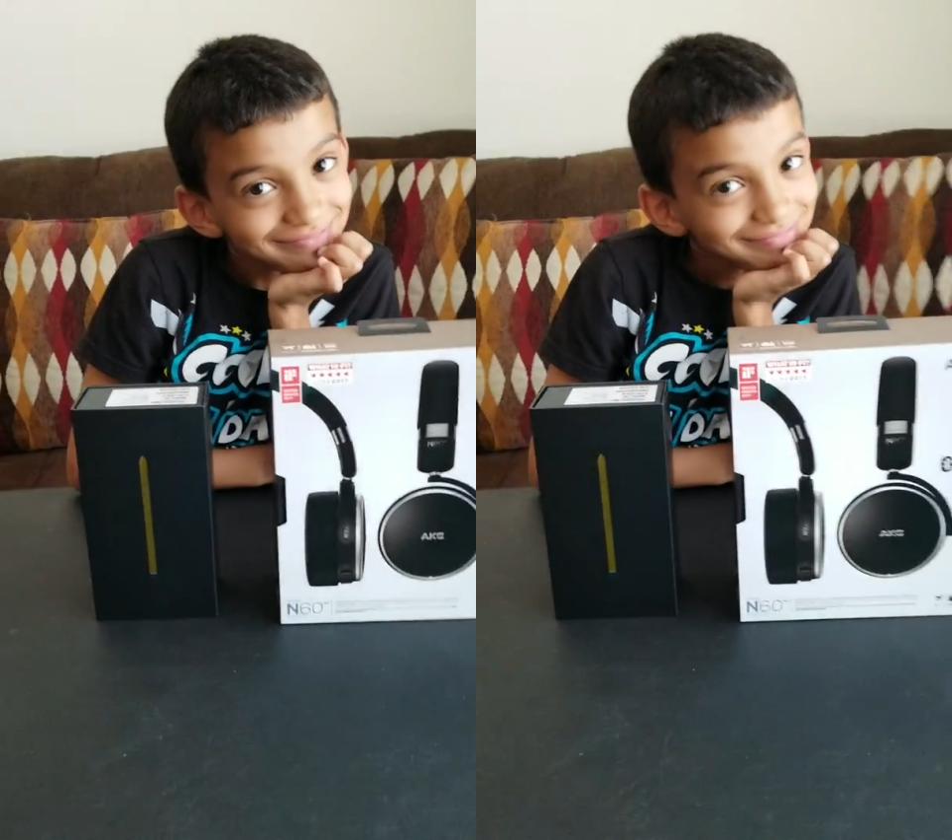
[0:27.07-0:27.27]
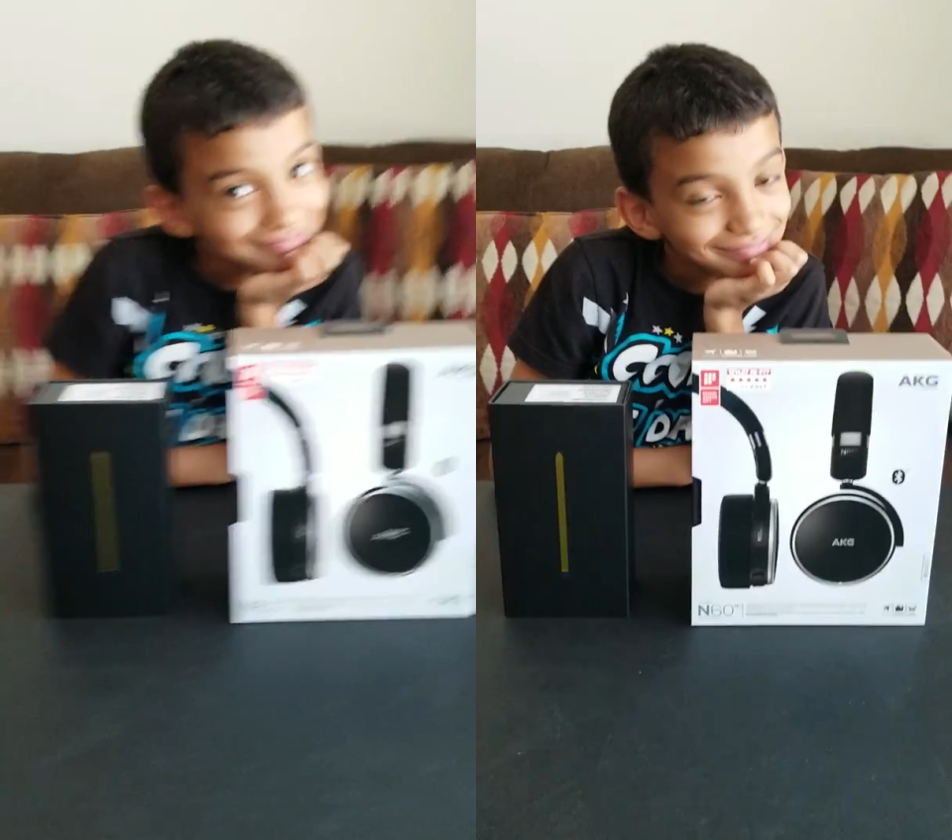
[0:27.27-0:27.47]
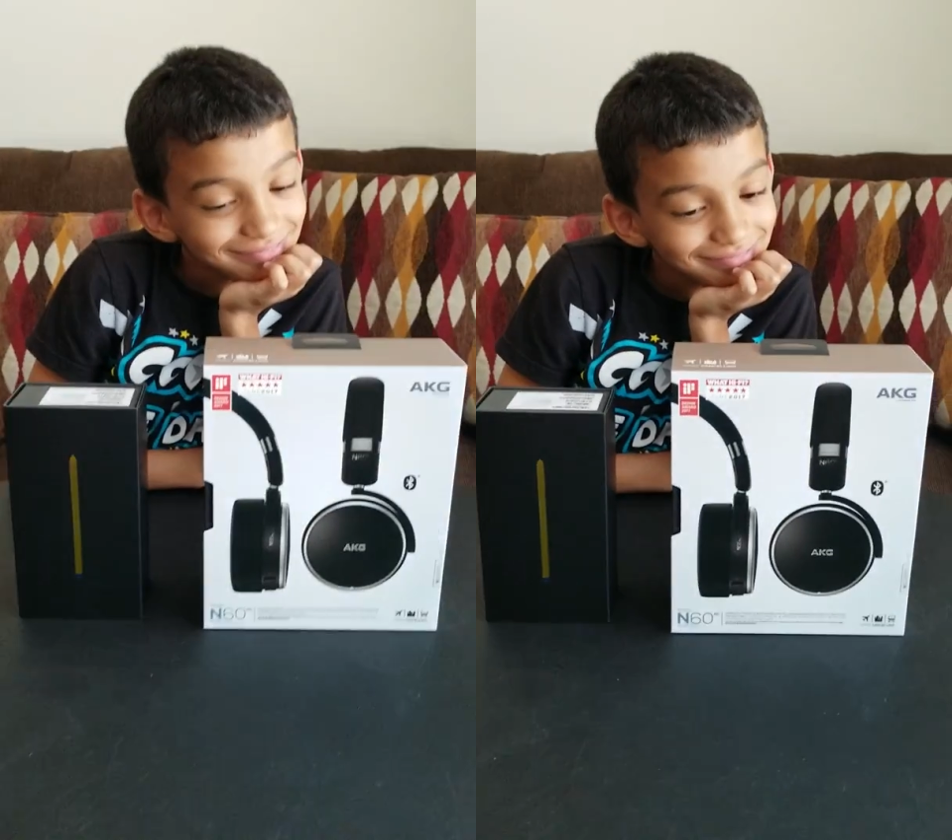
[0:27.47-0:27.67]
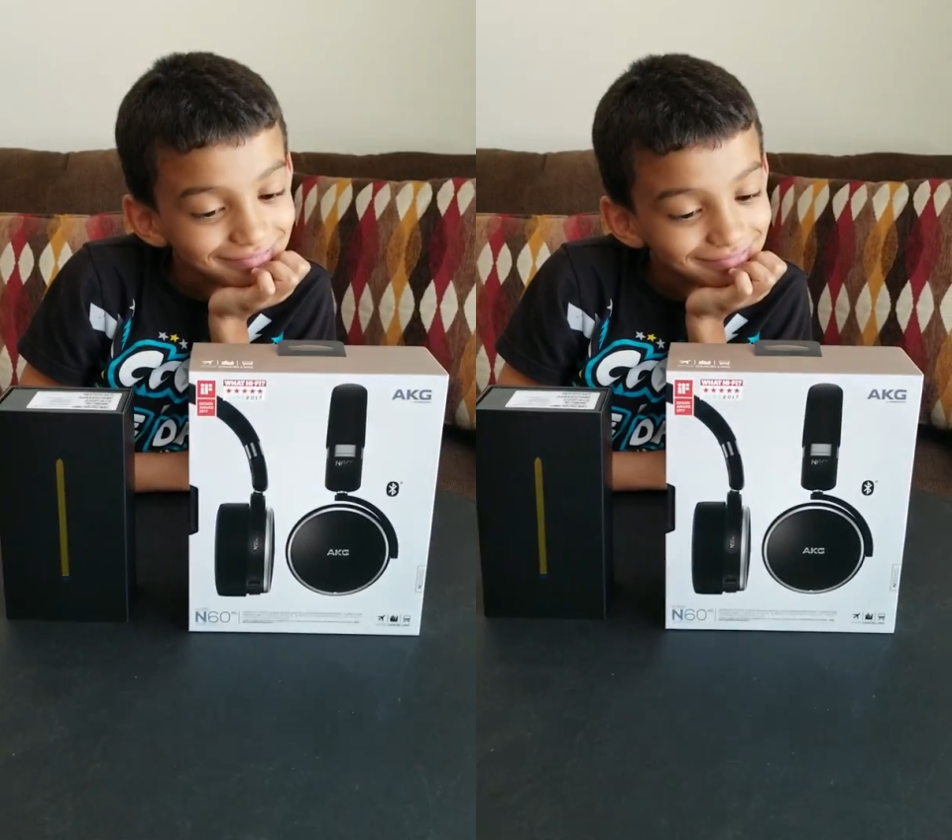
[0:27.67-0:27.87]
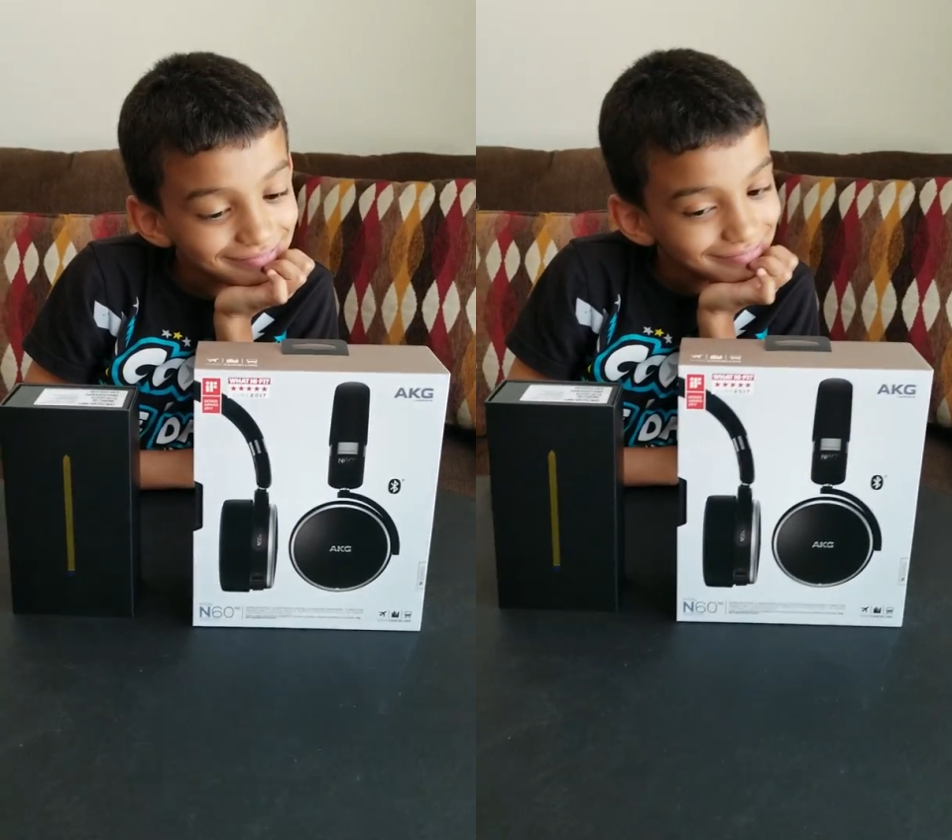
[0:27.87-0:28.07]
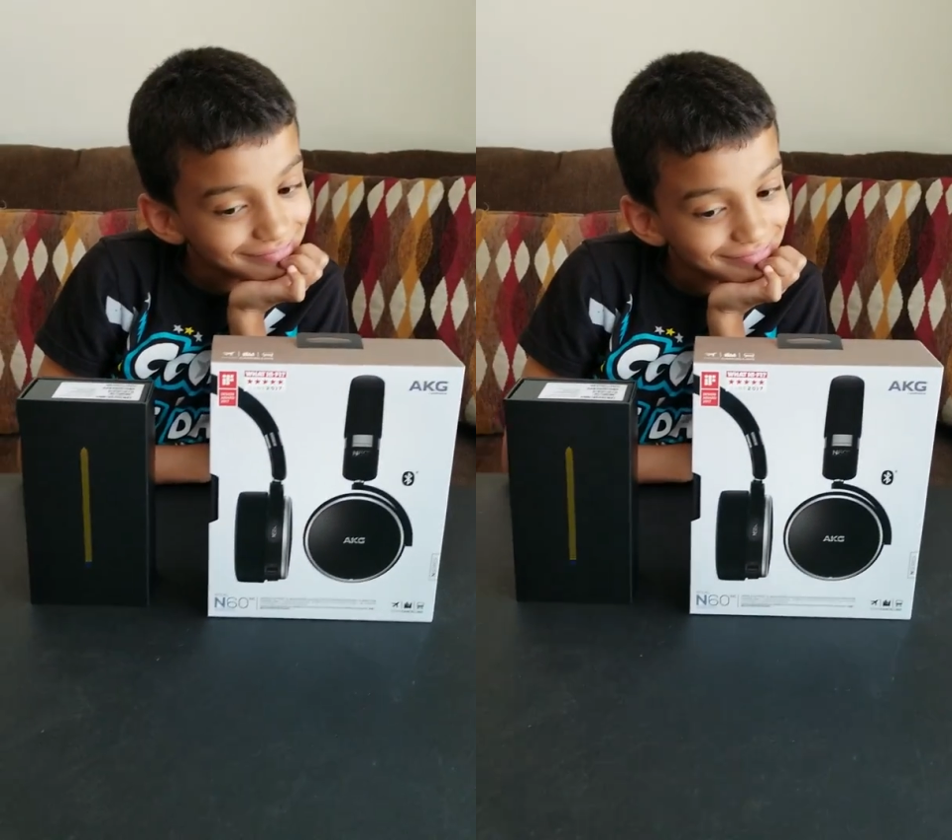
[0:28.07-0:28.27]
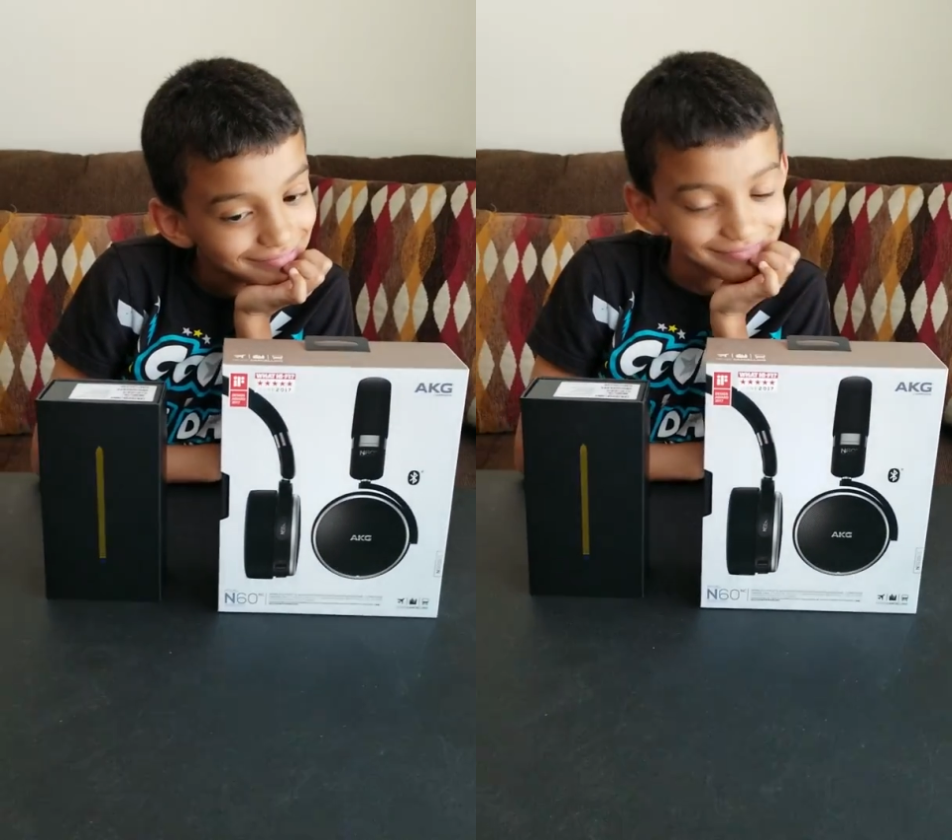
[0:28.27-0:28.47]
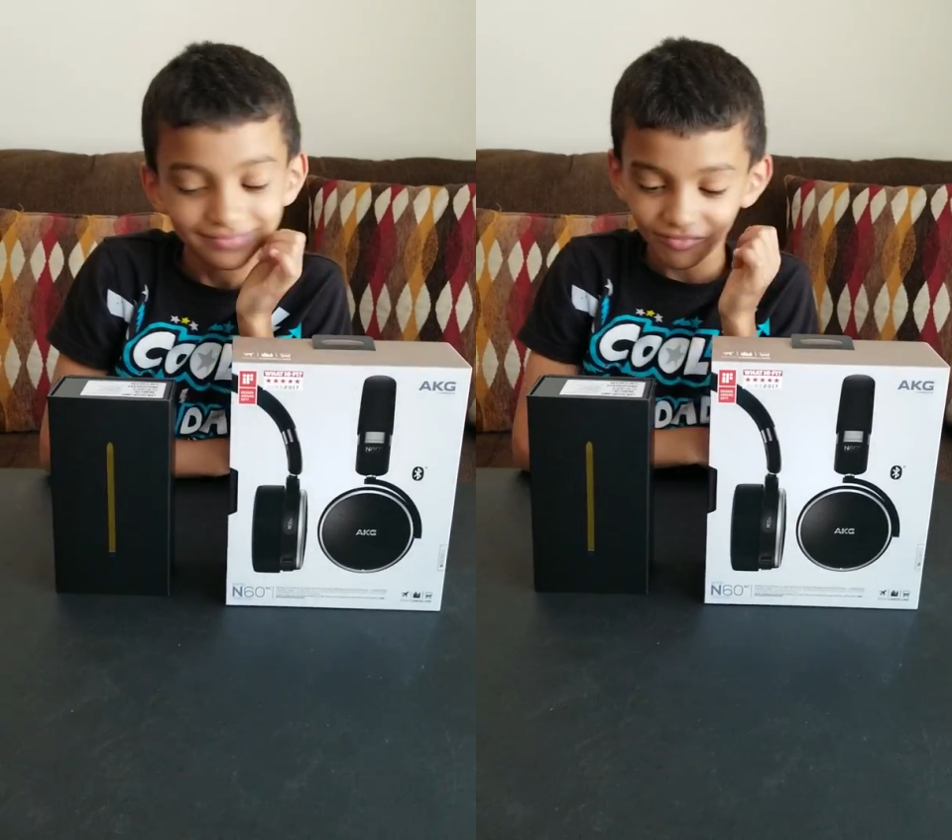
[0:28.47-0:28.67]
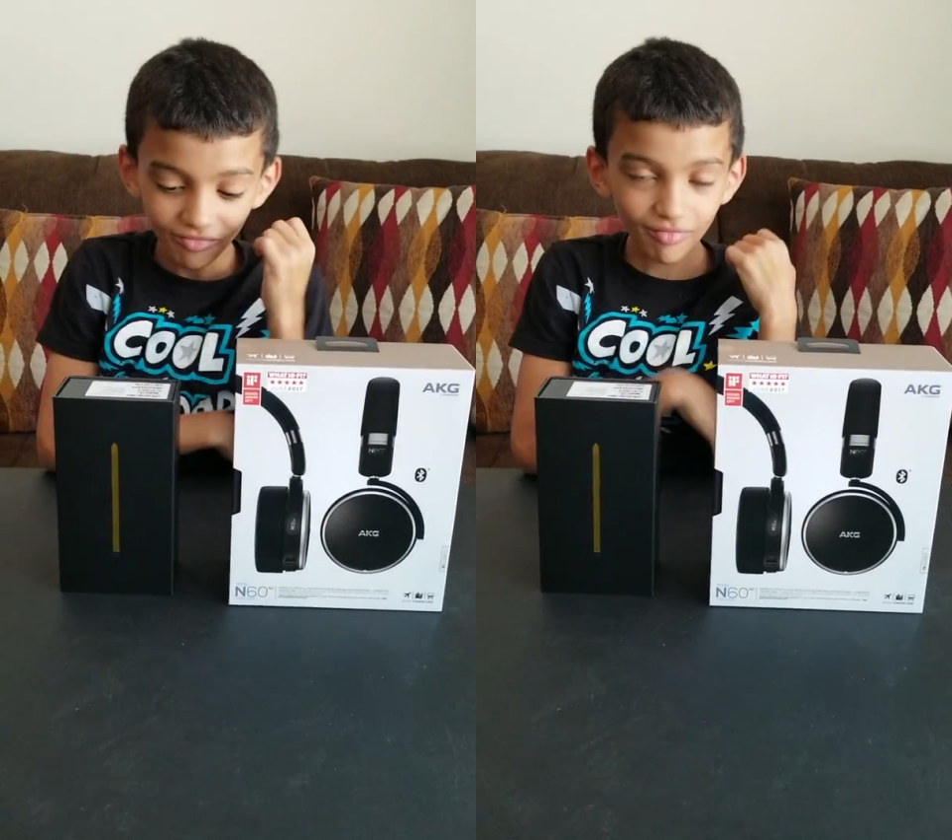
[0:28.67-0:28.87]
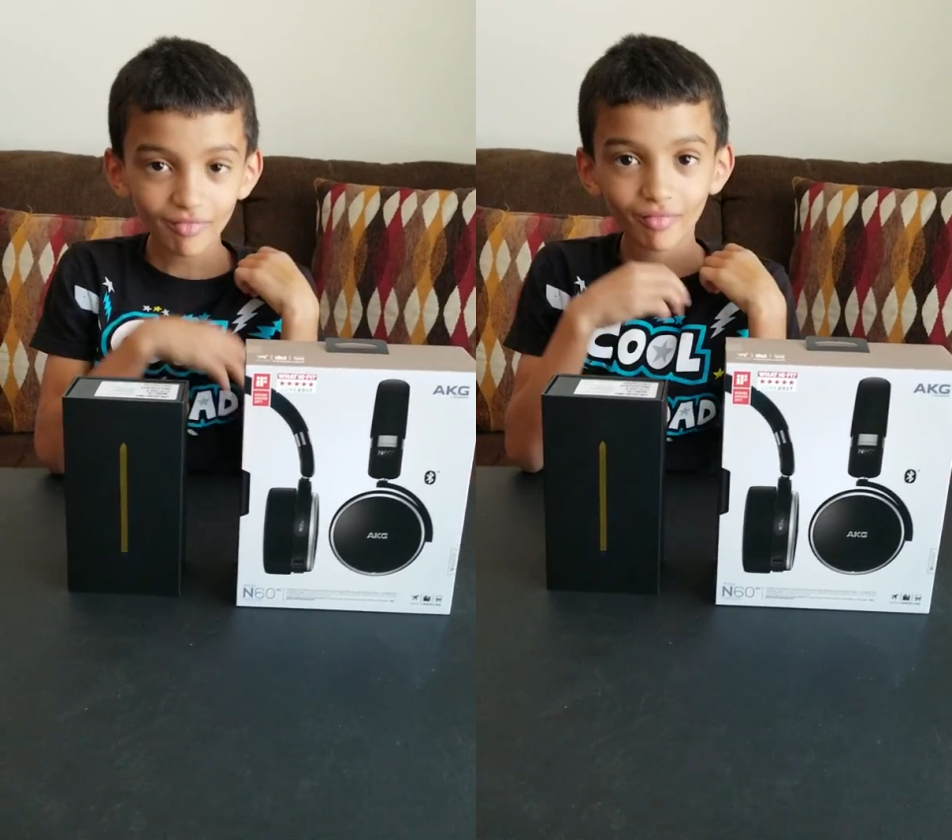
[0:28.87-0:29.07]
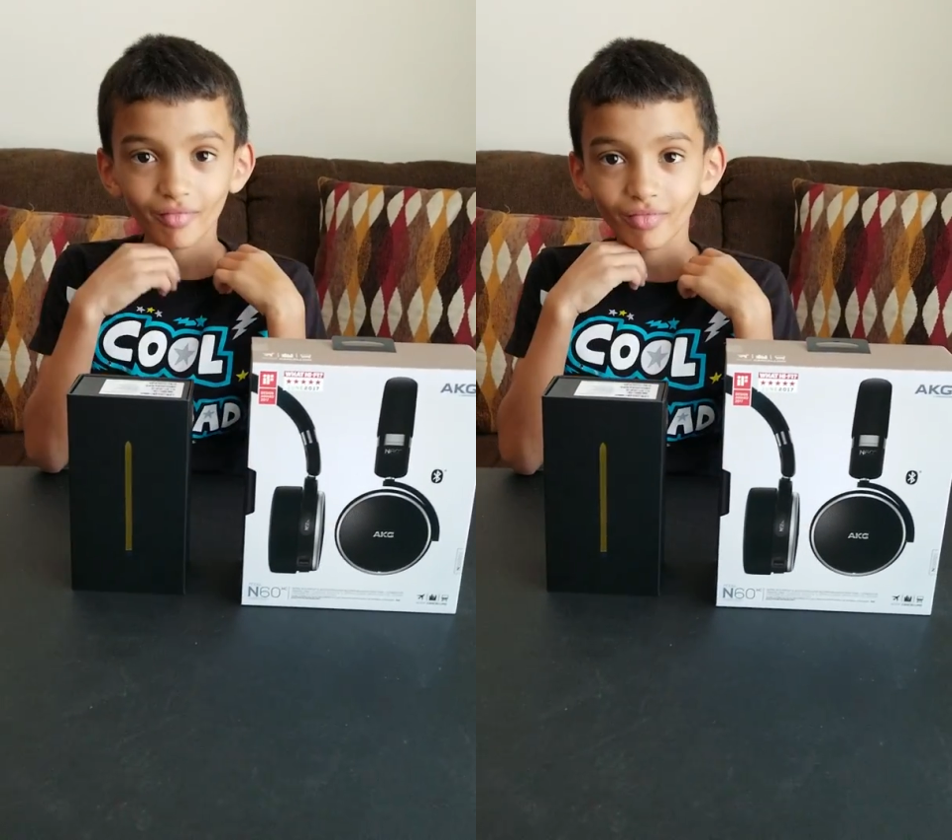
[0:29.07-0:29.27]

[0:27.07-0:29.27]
So Justin, it's gonna